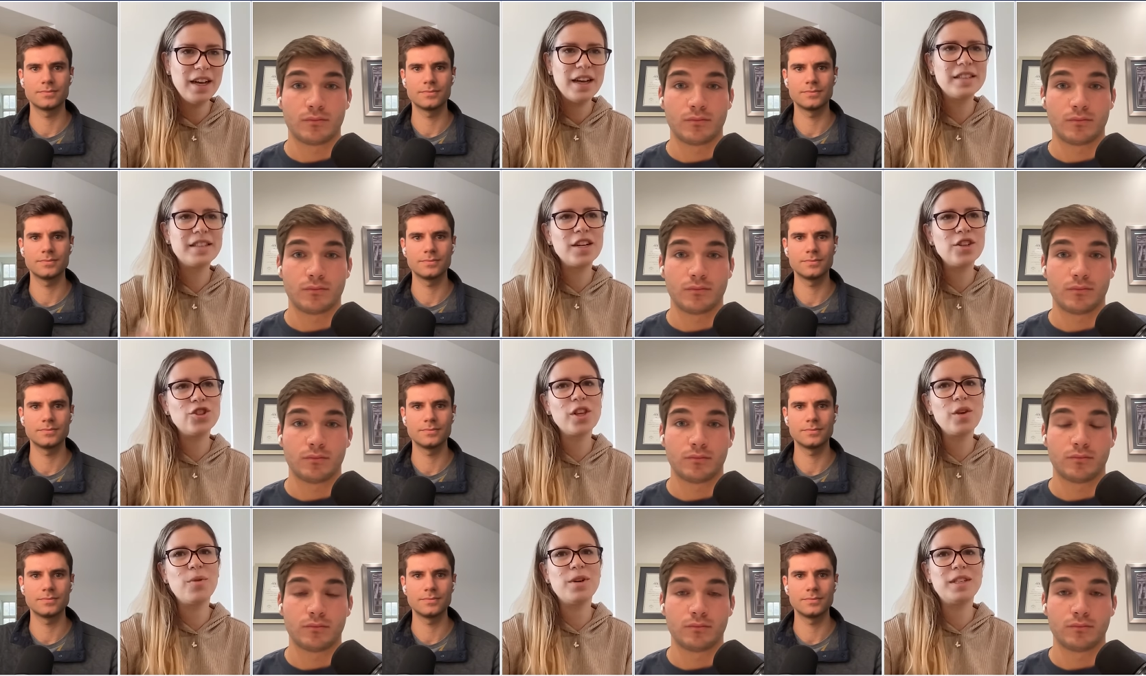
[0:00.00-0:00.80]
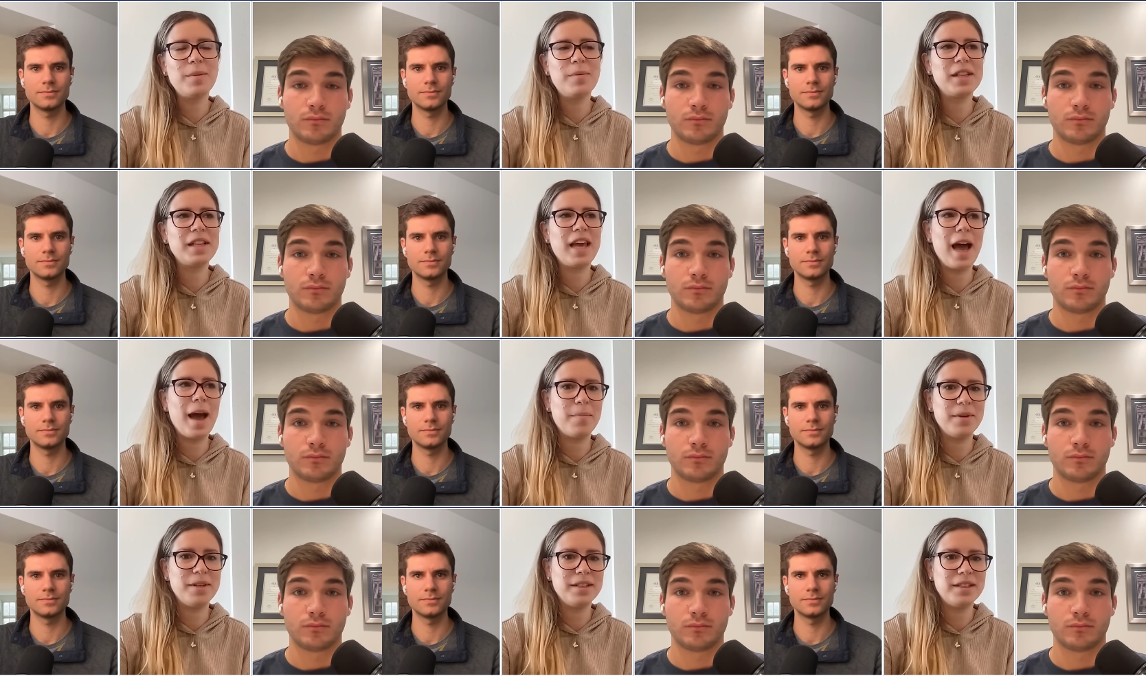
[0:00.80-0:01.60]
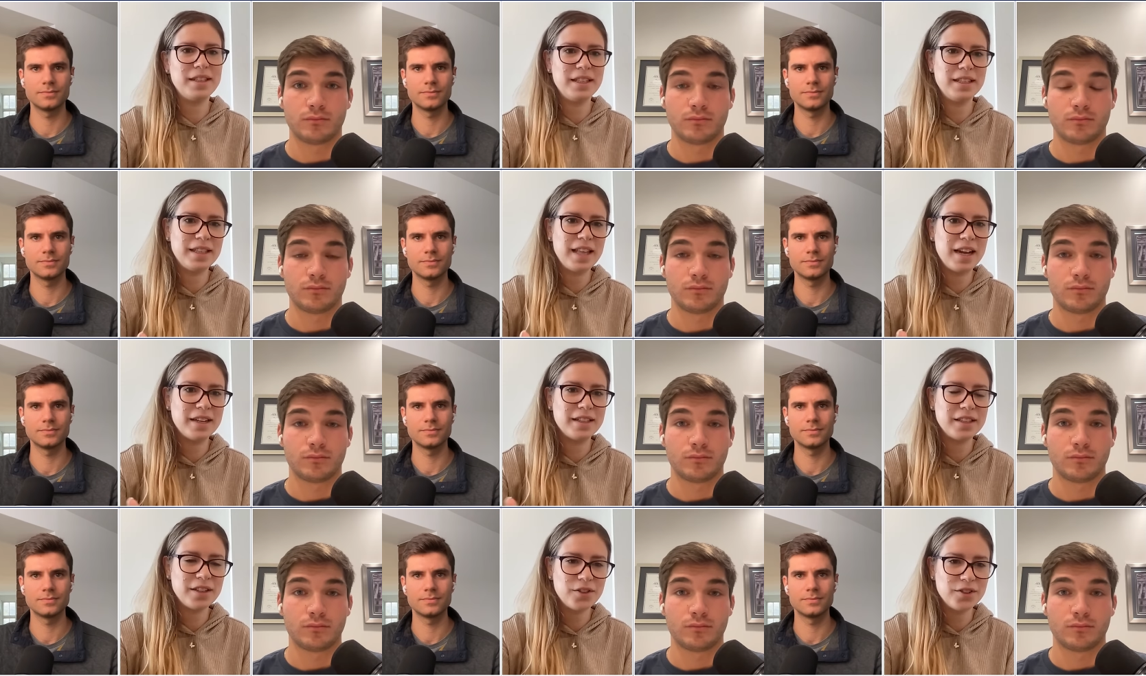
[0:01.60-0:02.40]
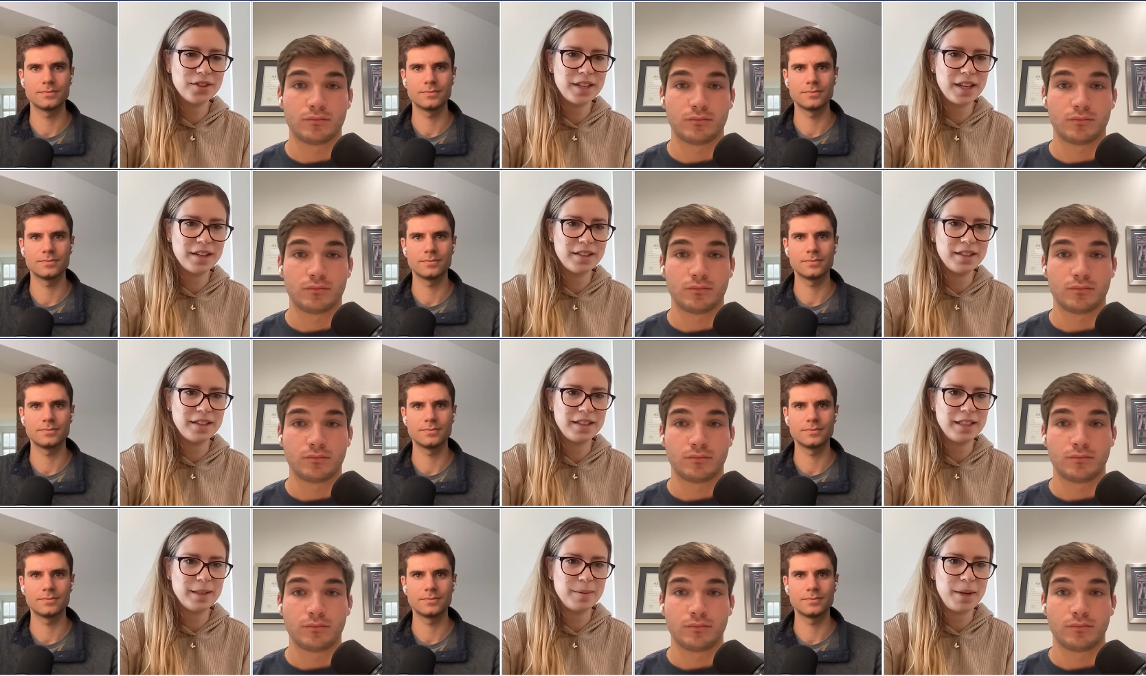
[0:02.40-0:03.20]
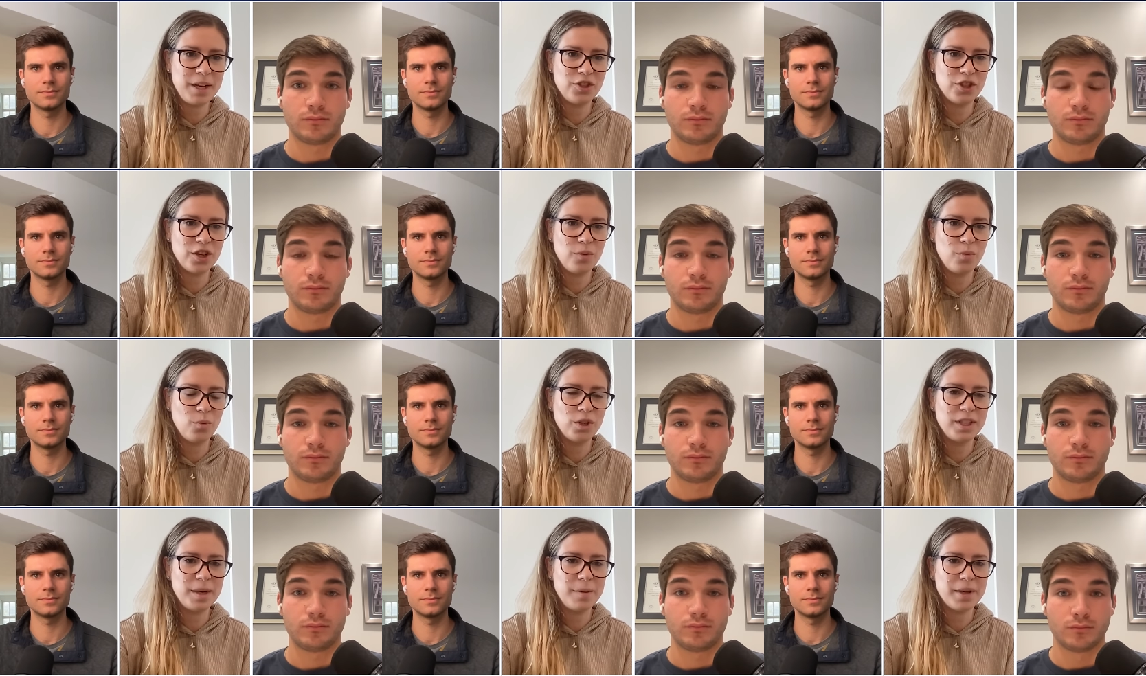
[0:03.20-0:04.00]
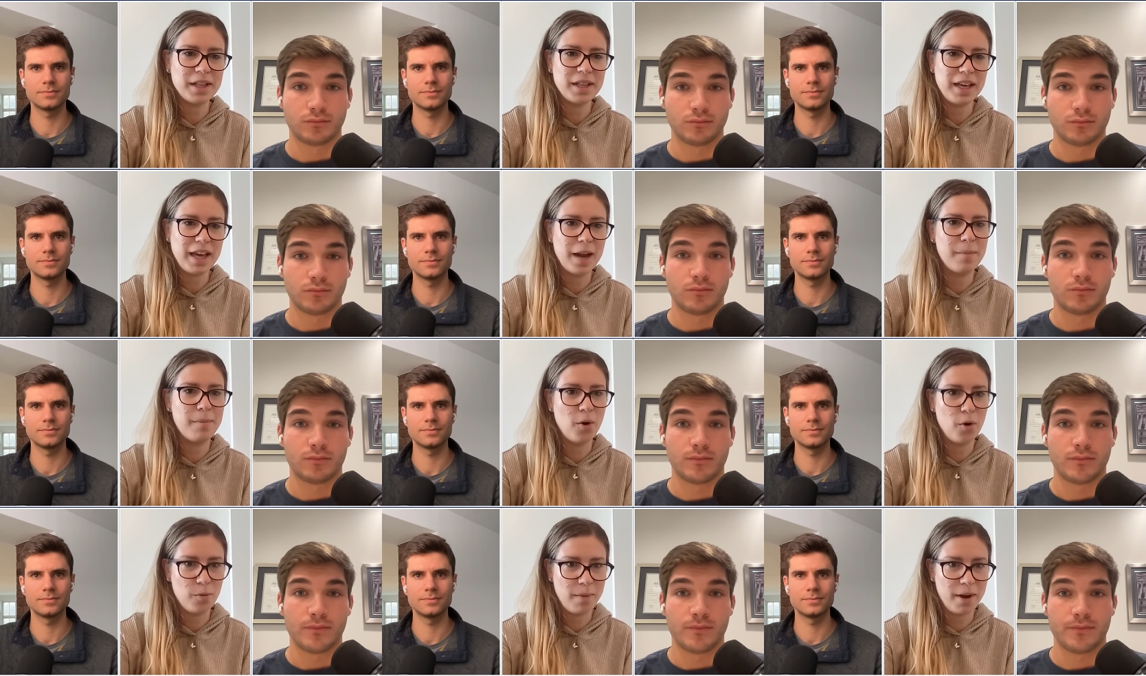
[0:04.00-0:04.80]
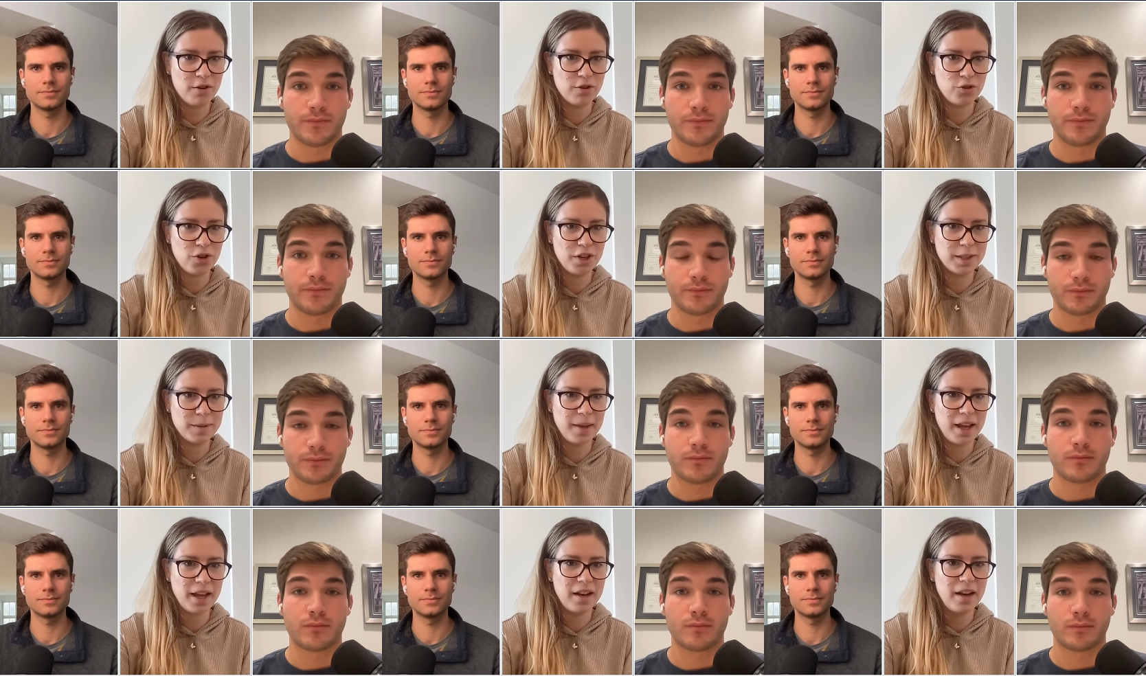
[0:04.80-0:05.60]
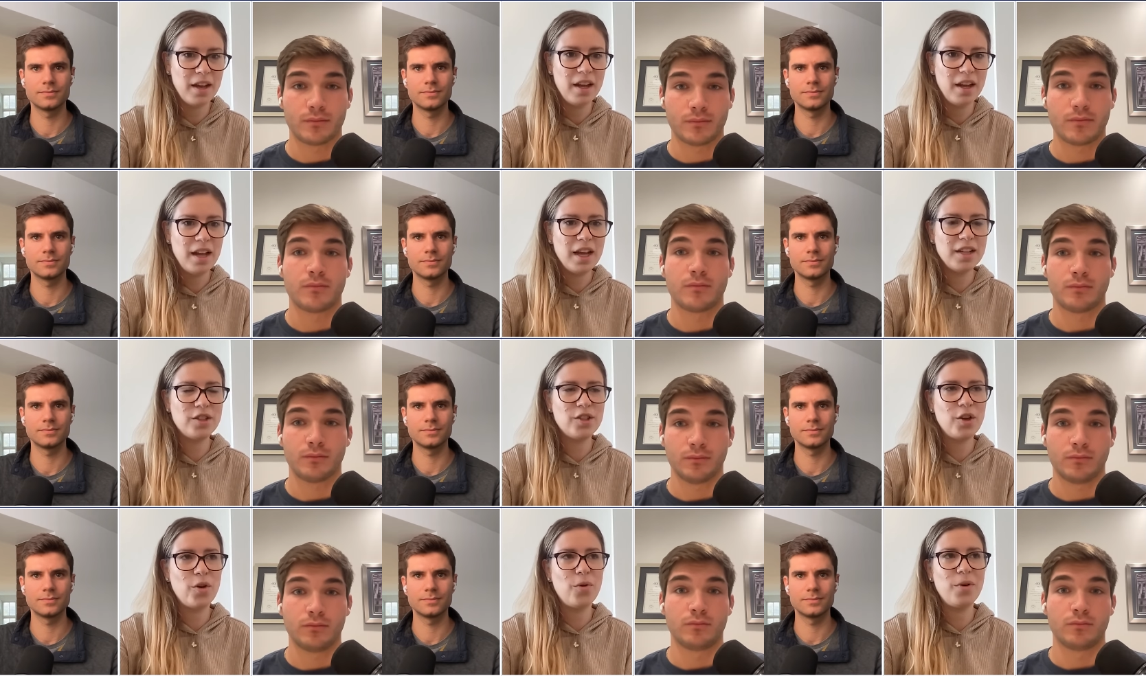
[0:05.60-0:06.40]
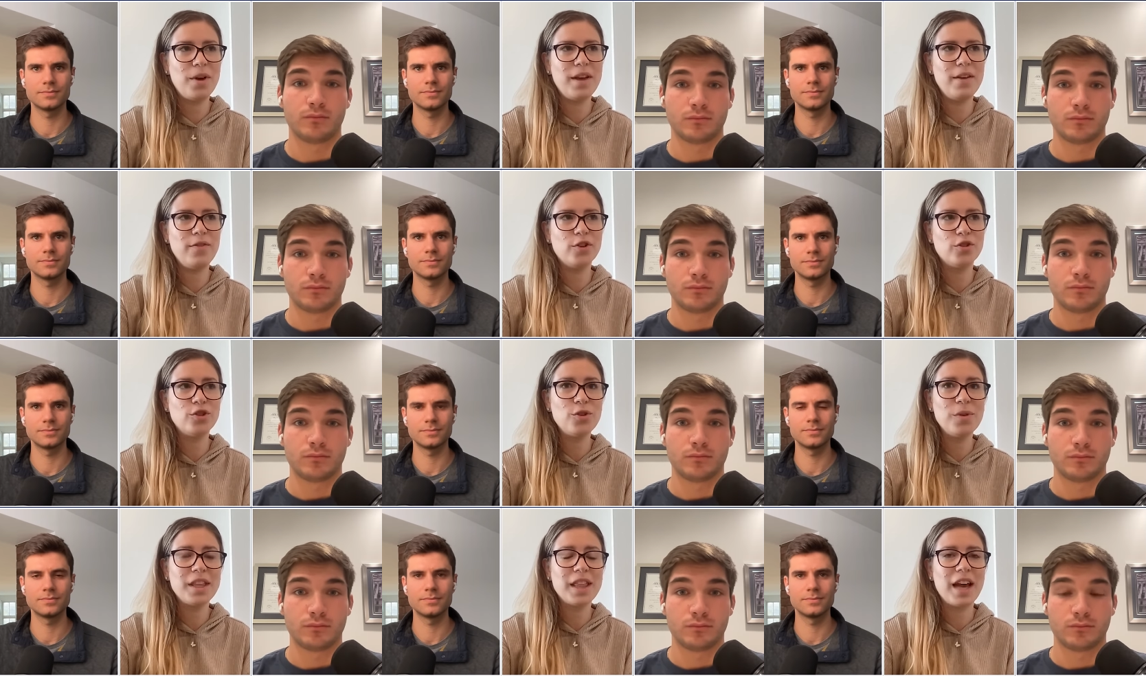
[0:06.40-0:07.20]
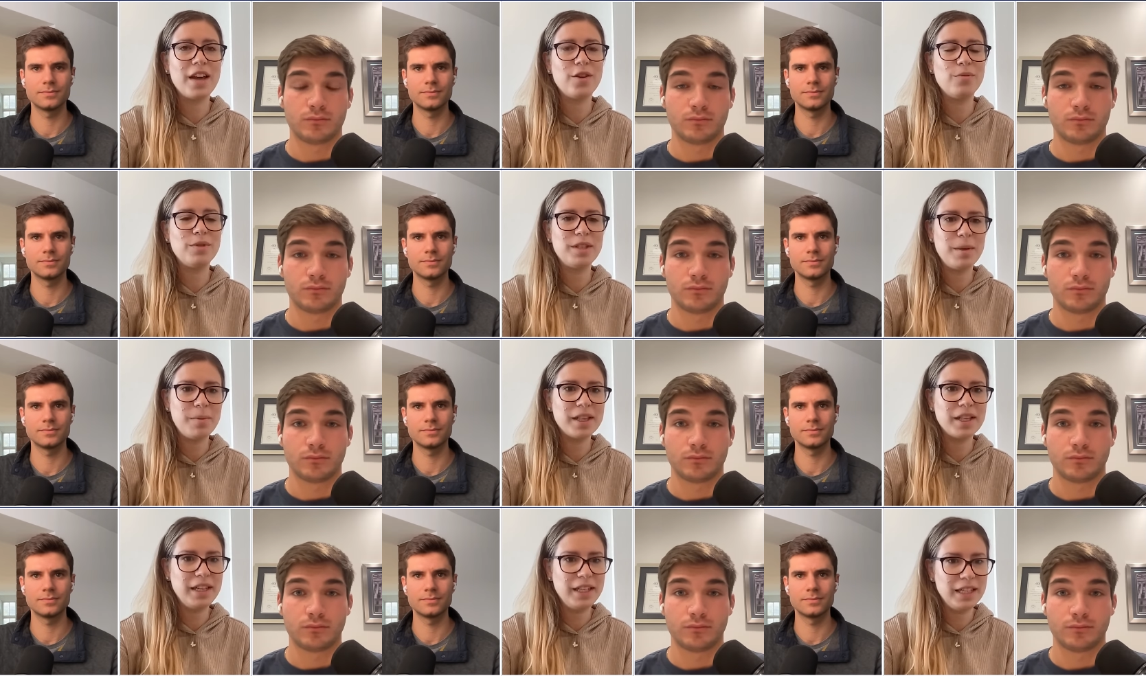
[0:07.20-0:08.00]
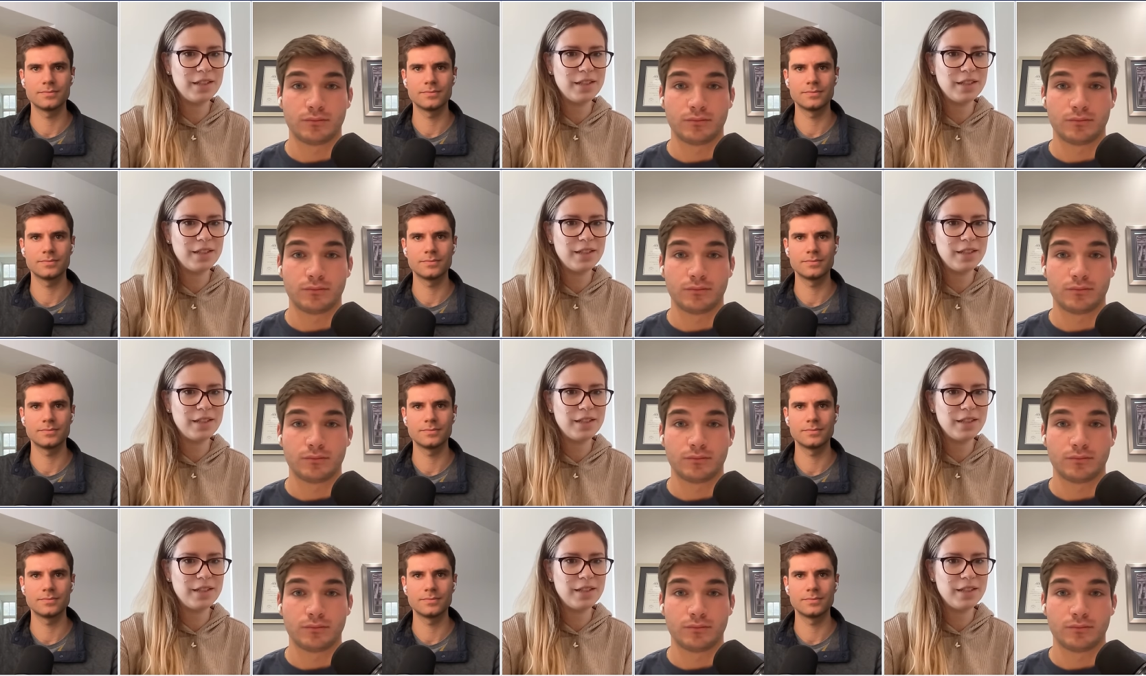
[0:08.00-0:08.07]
Speaker 1: Essentially, what typically happens is that a sickle cell disease patient would typically get a bone marrow transplant. And so, if you're doing that, you would typically need